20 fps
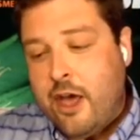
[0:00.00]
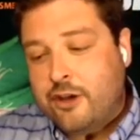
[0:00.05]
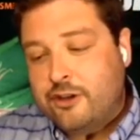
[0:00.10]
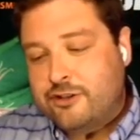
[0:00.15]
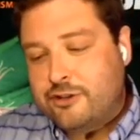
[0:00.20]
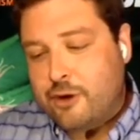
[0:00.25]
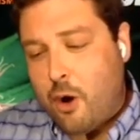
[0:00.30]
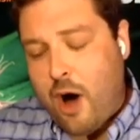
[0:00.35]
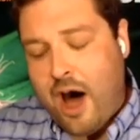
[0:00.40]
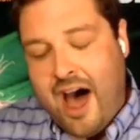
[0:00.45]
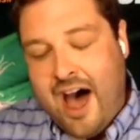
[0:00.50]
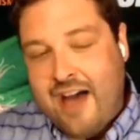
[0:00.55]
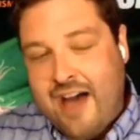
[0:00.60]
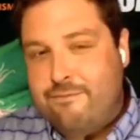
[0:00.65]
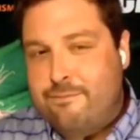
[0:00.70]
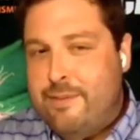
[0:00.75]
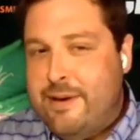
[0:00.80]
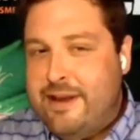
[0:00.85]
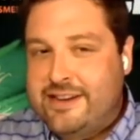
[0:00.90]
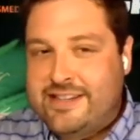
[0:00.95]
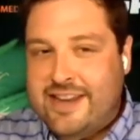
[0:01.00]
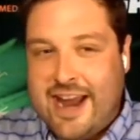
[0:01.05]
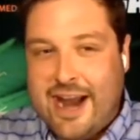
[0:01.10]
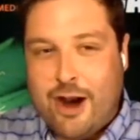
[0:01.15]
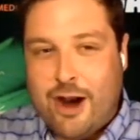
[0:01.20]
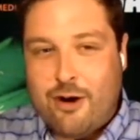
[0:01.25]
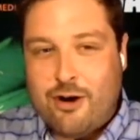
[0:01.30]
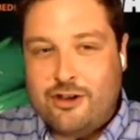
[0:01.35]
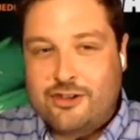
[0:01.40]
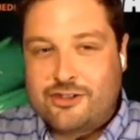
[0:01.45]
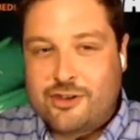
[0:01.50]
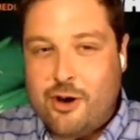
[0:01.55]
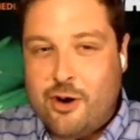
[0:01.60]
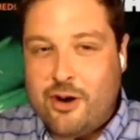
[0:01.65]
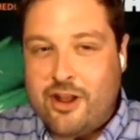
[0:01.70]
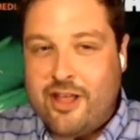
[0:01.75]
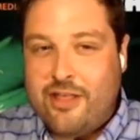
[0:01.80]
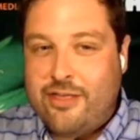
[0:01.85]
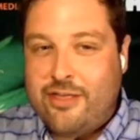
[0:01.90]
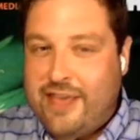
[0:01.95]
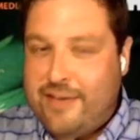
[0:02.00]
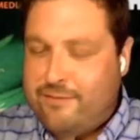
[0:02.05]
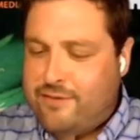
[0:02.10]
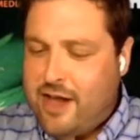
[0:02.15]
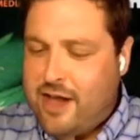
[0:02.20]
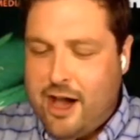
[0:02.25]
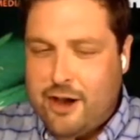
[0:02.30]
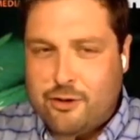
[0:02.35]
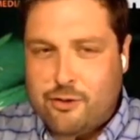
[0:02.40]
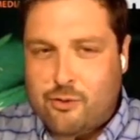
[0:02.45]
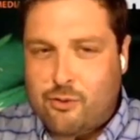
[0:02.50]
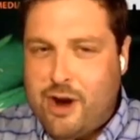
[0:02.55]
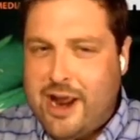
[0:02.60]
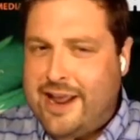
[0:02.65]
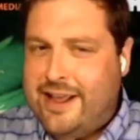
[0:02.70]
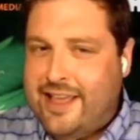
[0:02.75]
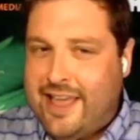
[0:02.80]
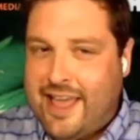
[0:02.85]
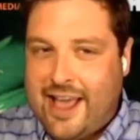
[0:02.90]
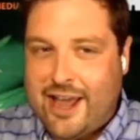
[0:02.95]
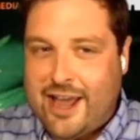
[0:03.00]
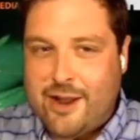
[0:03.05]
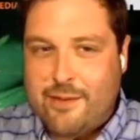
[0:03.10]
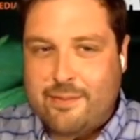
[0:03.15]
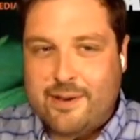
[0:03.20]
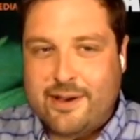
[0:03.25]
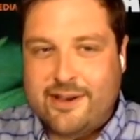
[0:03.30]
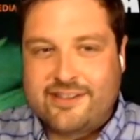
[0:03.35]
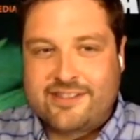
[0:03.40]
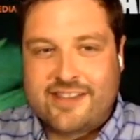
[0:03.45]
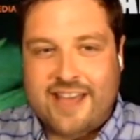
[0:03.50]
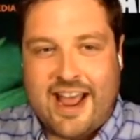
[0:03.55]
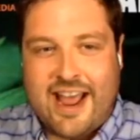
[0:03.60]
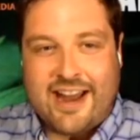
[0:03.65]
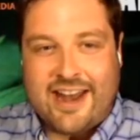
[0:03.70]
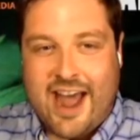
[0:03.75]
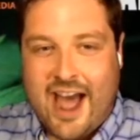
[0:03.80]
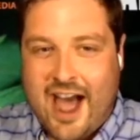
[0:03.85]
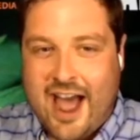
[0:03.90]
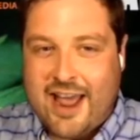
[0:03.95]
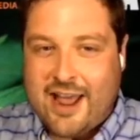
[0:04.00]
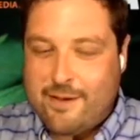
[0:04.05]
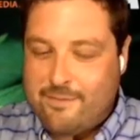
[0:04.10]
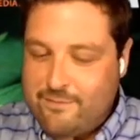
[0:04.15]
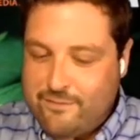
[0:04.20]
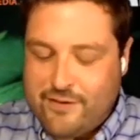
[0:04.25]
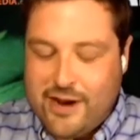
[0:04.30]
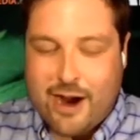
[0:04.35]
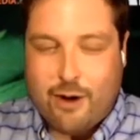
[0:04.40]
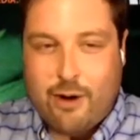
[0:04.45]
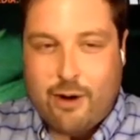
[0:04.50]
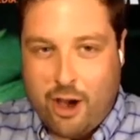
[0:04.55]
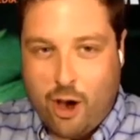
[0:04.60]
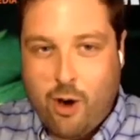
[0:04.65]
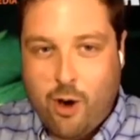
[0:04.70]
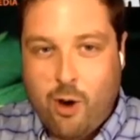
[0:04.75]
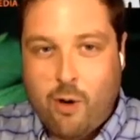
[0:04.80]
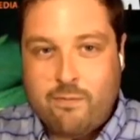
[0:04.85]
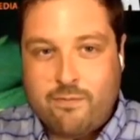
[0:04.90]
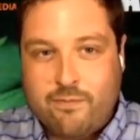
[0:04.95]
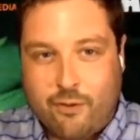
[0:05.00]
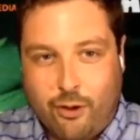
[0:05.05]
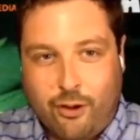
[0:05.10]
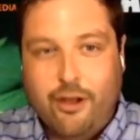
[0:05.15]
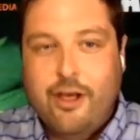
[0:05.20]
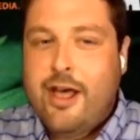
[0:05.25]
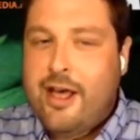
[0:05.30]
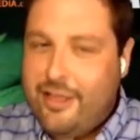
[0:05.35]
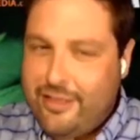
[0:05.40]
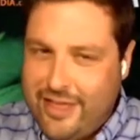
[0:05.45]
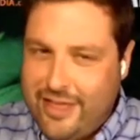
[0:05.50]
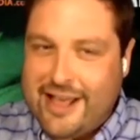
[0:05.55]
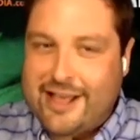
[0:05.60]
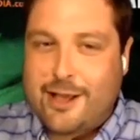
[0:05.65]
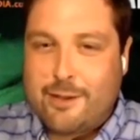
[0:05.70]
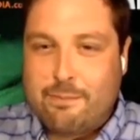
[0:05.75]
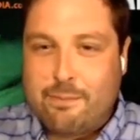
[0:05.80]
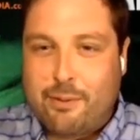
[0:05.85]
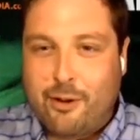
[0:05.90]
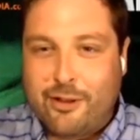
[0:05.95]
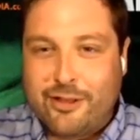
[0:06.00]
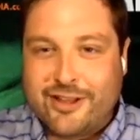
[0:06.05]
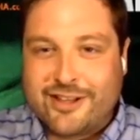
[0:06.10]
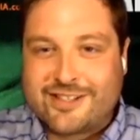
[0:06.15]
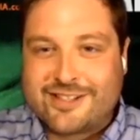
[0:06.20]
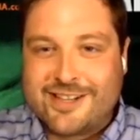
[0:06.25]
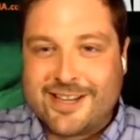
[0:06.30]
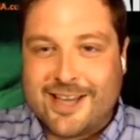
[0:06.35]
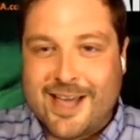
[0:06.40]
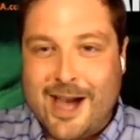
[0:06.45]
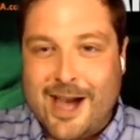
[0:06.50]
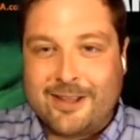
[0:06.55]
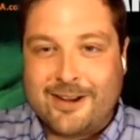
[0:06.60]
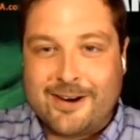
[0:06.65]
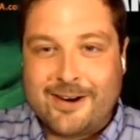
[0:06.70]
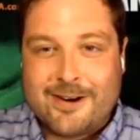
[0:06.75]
So I've been to Arizona. They've got great cannabis, and I am very hopeful they can pull this together.